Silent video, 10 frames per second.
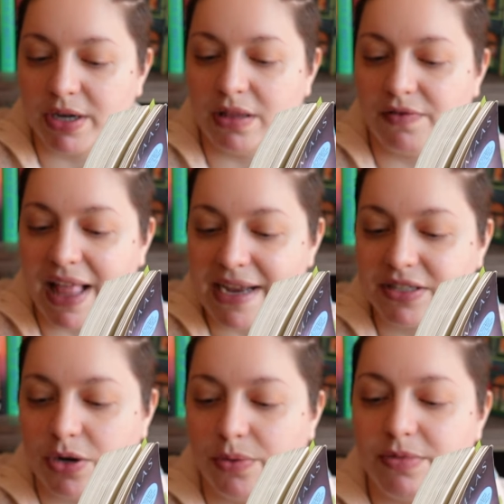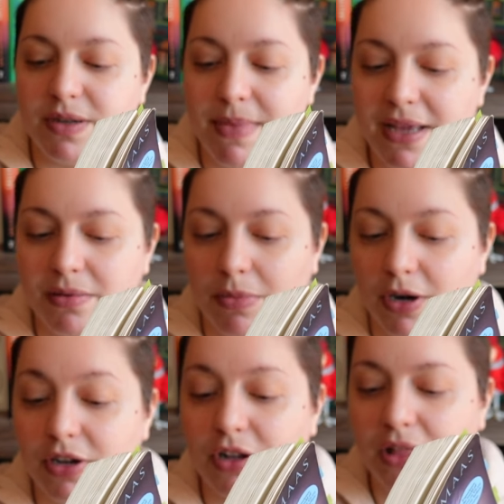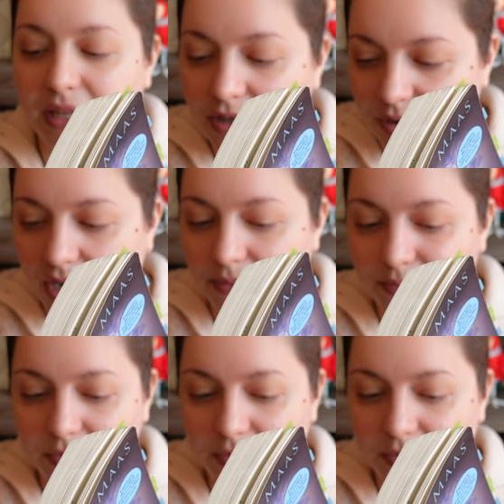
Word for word: in the flagstone to make the mark clearer.